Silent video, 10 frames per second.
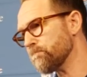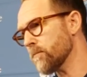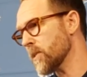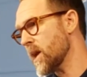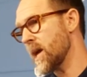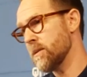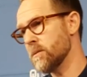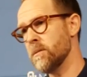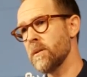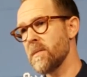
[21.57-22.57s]
And
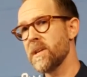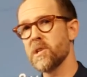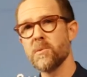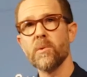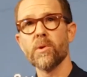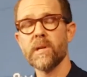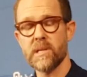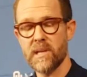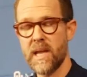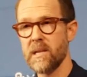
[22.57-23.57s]
I think it should be really
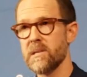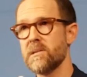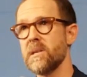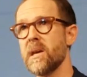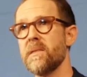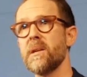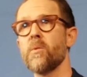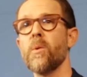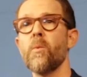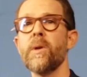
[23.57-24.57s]
exciting to see. I think
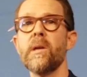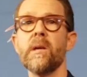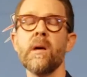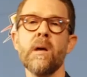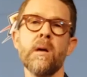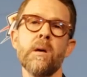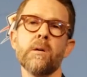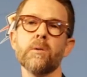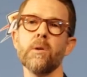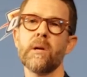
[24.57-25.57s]
when we
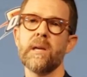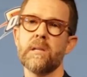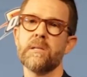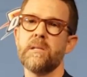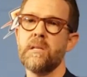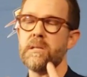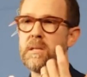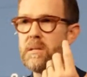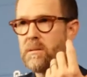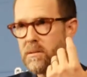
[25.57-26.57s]
look at a
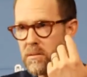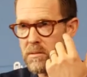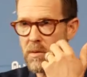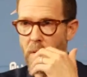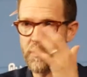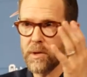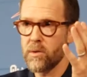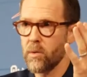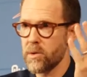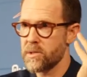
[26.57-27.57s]
season over the
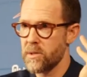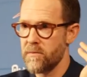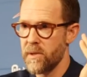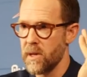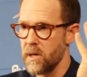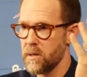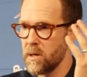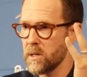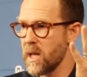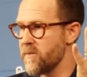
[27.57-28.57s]
course of the
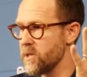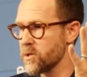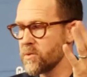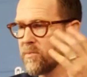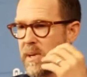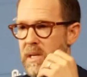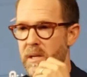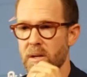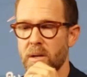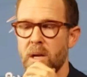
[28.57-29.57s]
11 years we've been
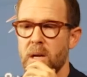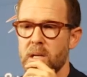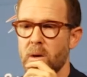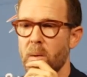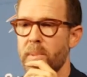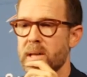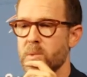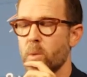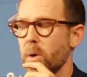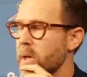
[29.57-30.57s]
here, our best
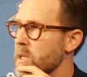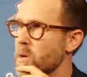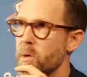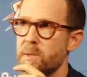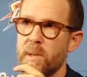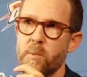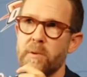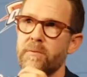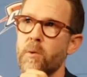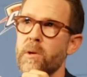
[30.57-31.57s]
work has always been when we
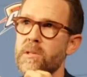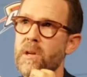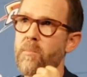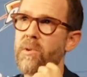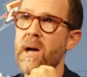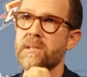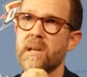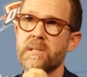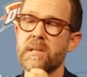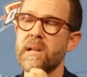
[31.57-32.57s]
focus on
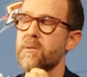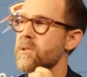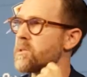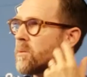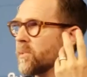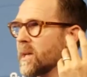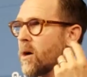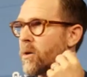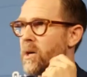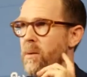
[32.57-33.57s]
process and not just simply
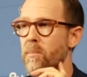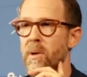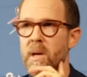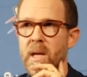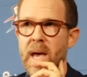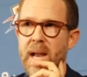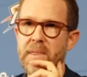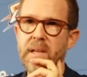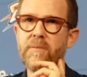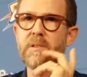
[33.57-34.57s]
outcome. And I
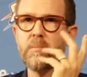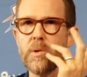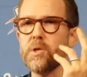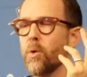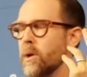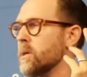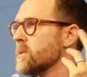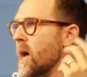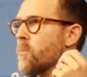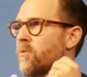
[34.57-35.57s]
think for the majority of the
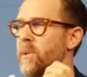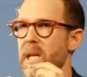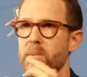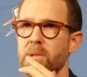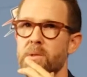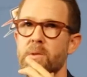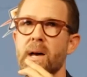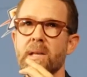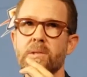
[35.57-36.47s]
time we've been able to do that.